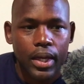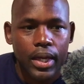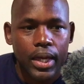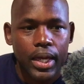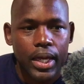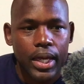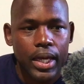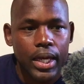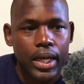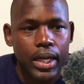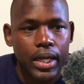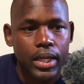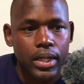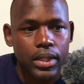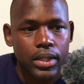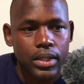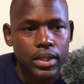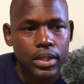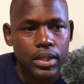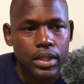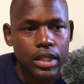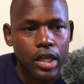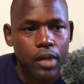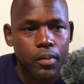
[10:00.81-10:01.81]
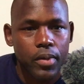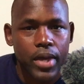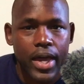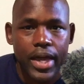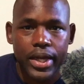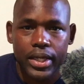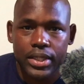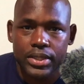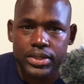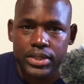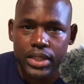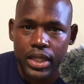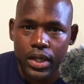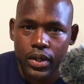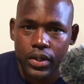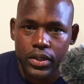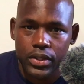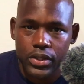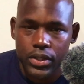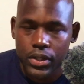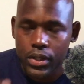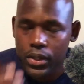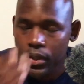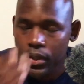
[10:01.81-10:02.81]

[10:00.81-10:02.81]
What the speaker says: and Naomi Ackie's character,